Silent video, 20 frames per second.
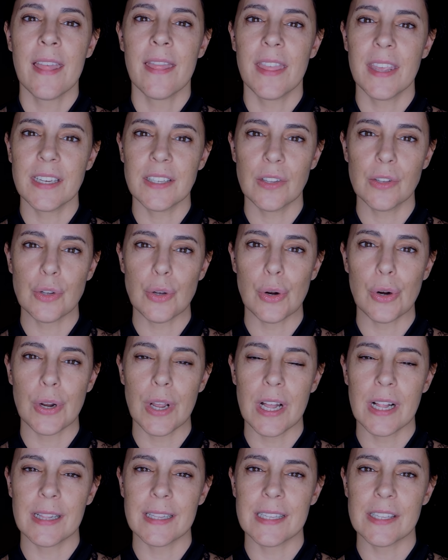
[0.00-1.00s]
This
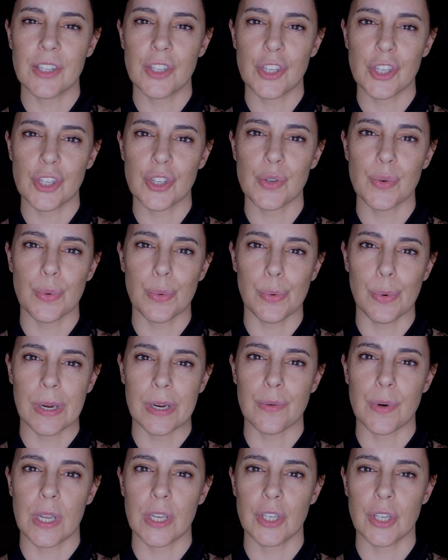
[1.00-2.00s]
tutorial is just a
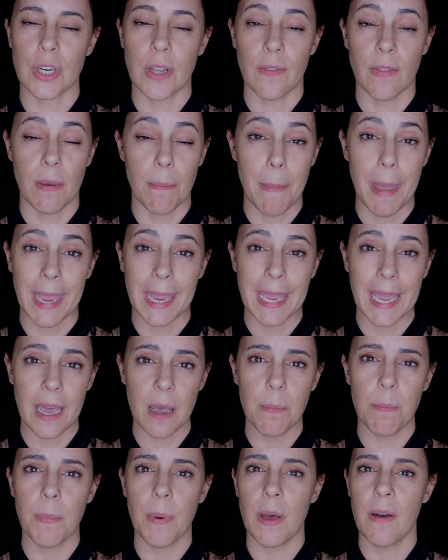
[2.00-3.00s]
recreation of the
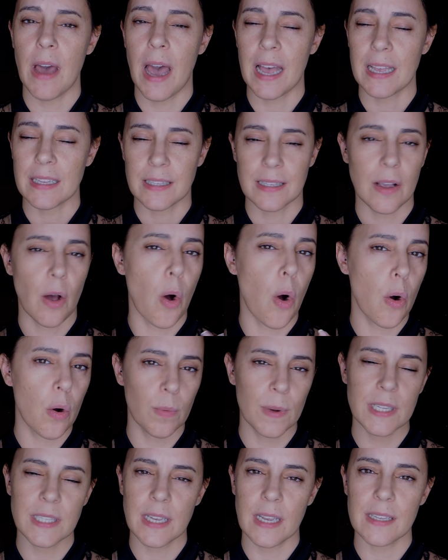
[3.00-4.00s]
makeup. As
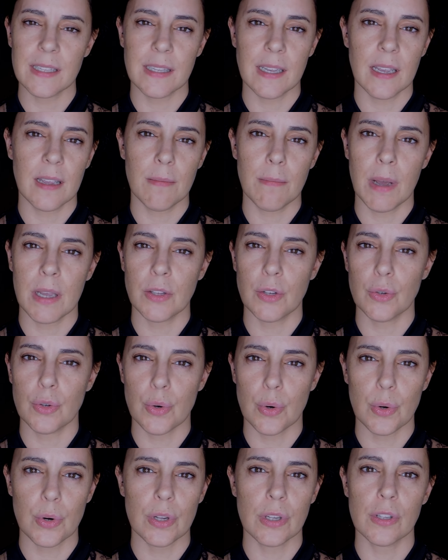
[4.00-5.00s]
always I say in my
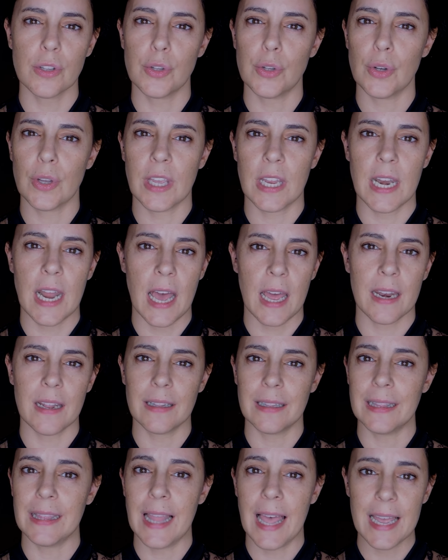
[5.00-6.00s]
tutorials, you can add
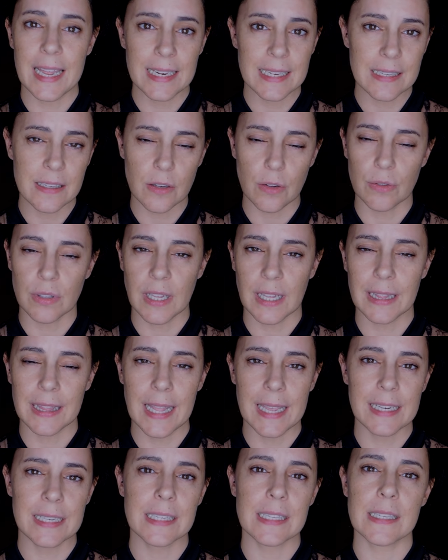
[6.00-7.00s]
a lens, contact
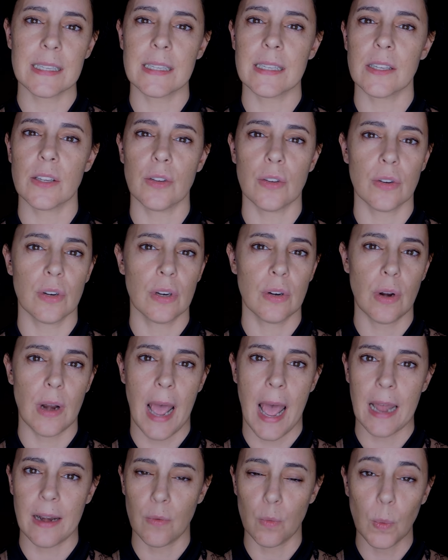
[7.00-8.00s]
lenses, you can
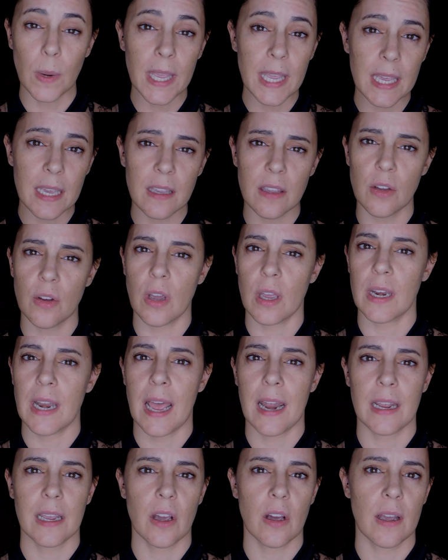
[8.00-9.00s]
add a wig, you can
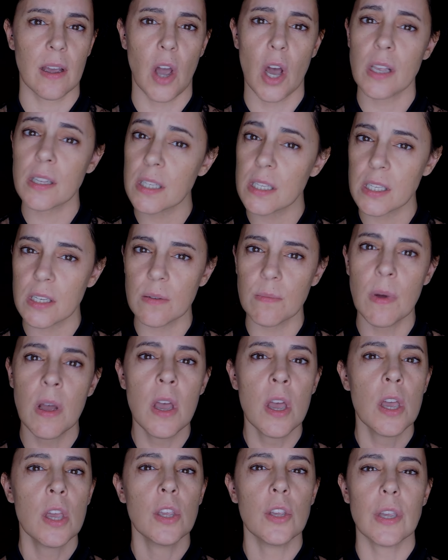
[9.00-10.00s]
add a costume,
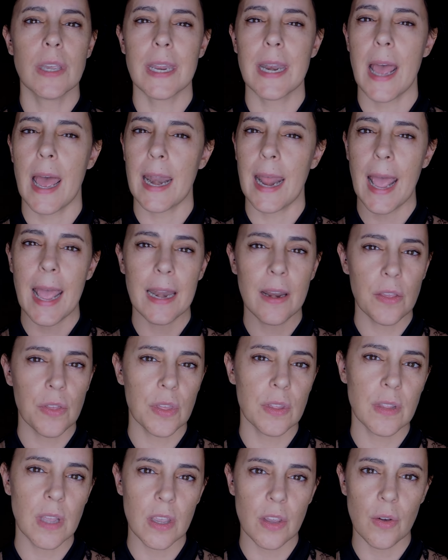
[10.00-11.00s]
you can add
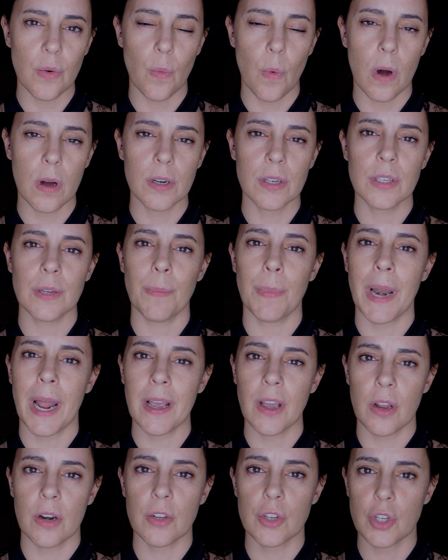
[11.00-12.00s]
anything that you want, but
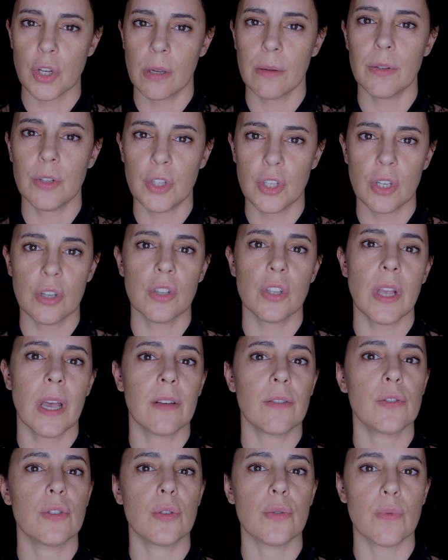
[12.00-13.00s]
I'm gonna show you just
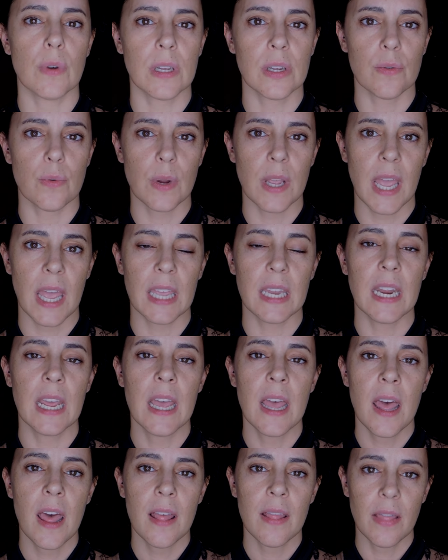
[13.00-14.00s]
how to recreate
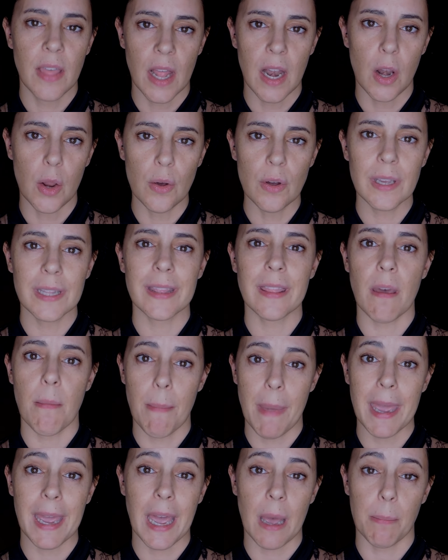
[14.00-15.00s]
the look, the
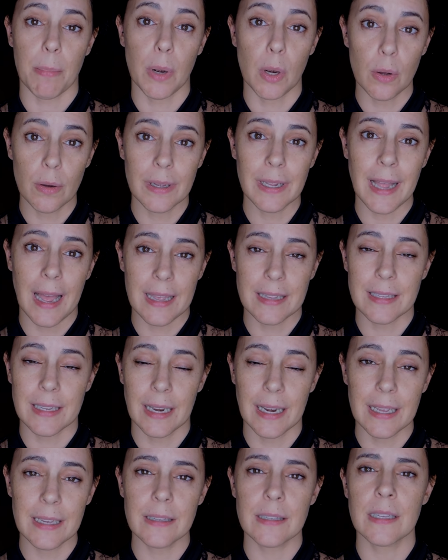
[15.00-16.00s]
makeup look as
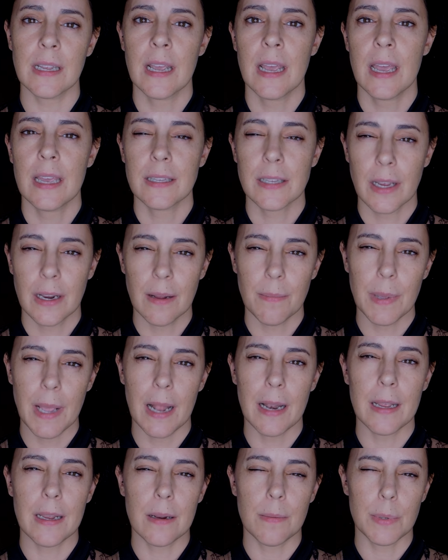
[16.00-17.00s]
it is. It's gonna be
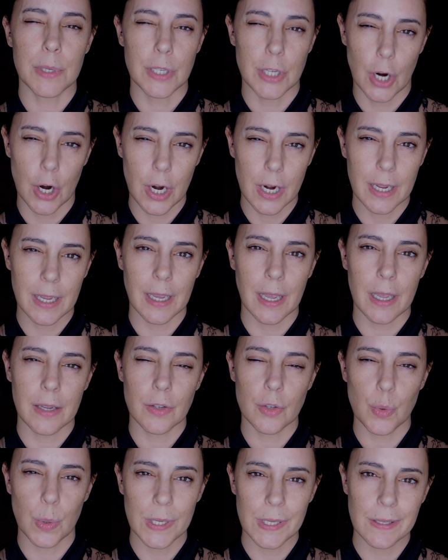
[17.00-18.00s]
a little bit dark
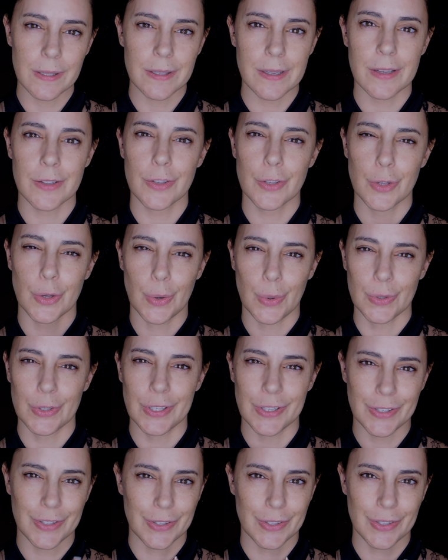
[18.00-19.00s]
and twist, so
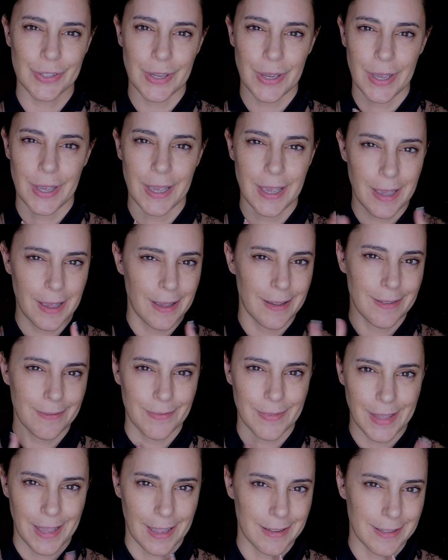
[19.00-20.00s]
just
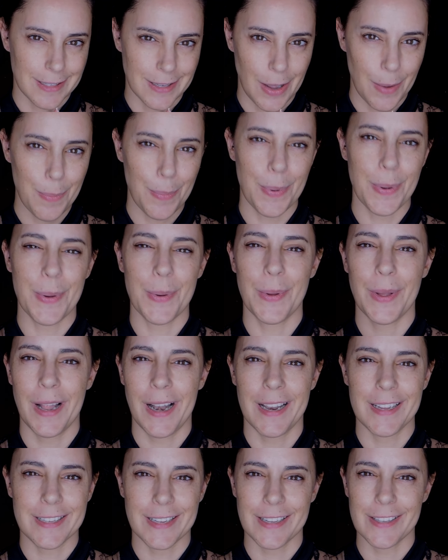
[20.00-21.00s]
heads up
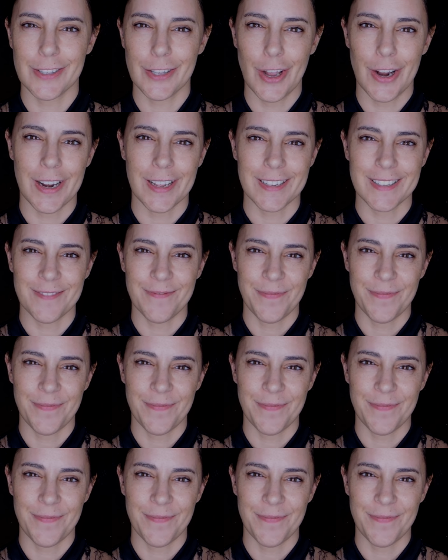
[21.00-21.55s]
and let's get started.